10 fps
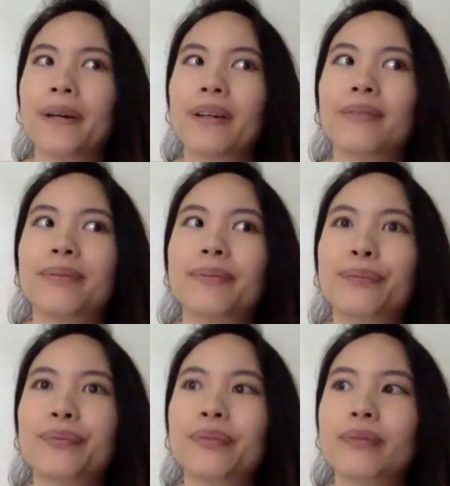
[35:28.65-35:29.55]

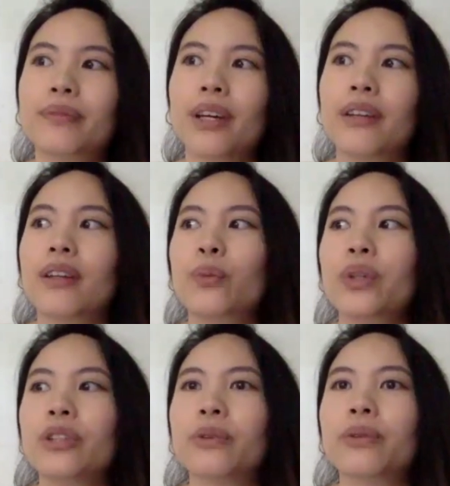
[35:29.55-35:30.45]
I think
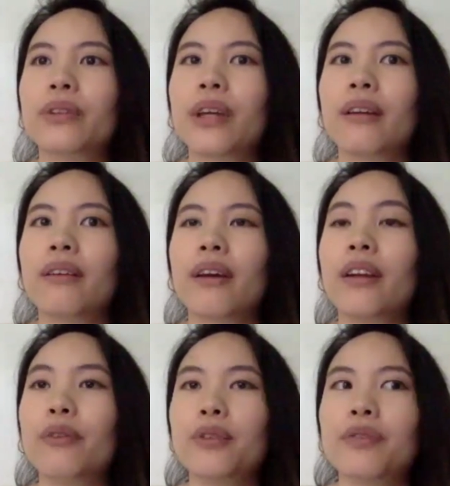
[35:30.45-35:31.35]
we don't get
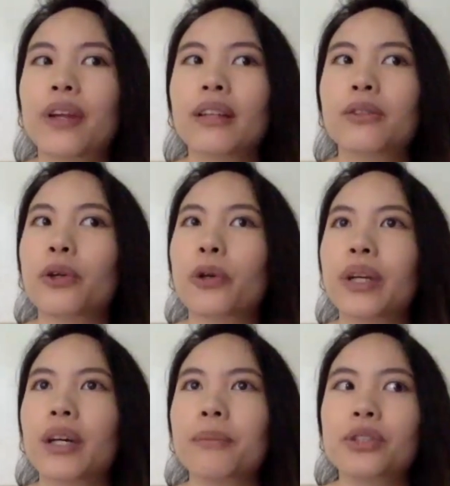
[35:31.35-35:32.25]
enough of that
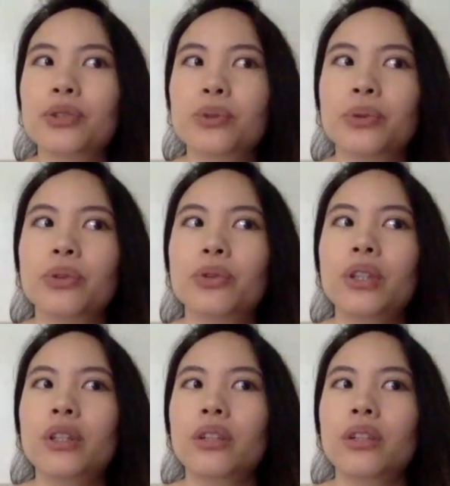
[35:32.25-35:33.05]
growing up in school.